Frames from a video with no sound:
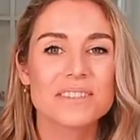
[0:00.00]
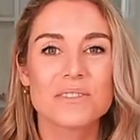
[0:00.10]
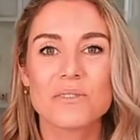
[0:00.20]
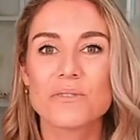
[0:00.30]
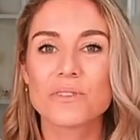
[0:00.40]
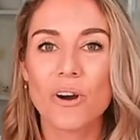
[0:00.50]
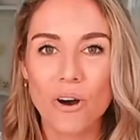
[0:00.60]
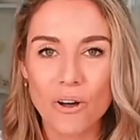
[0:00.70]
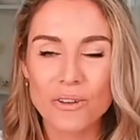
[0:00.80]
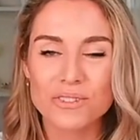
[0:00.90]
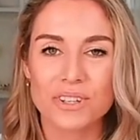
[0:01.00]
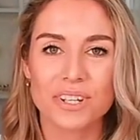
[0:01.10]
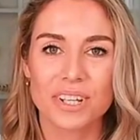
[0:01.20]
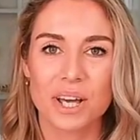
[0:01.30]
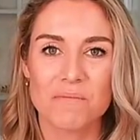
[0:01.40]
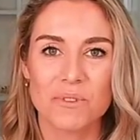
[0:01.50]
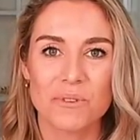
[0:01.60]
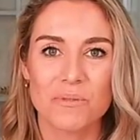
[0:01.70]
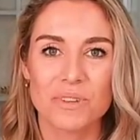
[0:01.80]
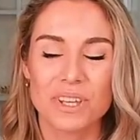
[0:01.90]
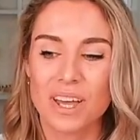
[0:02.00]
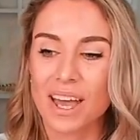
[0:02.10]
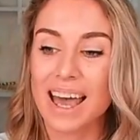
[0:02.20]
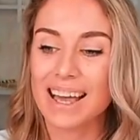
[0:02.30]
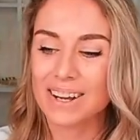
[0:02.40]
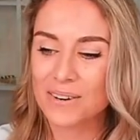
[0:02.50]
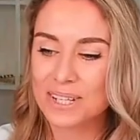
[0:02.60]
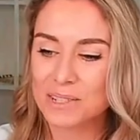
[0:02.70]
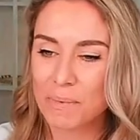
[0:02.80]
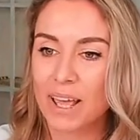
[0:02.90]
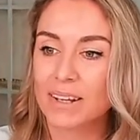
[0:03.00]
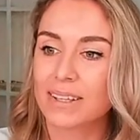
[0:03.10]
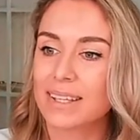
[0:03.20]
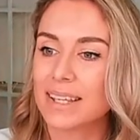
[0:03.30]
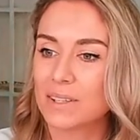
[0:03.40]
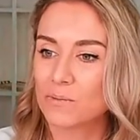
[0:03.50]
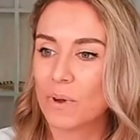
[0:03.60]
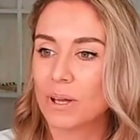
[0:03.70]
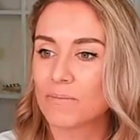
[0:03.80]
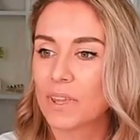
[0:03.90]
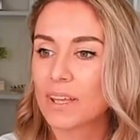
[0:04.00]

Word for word: so those calls are going to come through really crisp and clean as well.